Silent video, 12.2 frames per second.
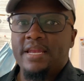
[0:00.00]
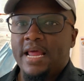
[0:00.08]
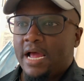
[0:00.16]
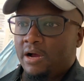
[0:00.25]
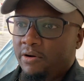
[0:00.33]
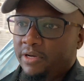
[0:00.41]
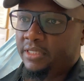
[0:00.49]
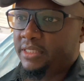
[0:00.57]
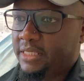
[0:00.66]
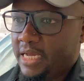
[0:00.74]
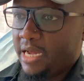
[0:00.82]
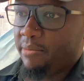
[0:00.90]
now it's
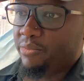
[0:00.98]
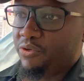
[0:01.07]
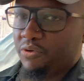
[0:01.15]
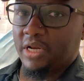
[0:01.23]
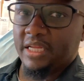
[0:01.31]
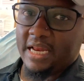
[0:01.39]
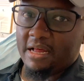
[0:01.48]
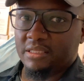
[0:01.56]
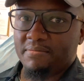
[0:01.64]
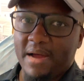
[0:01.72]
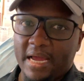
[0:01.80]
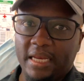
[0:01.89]
time to clean out my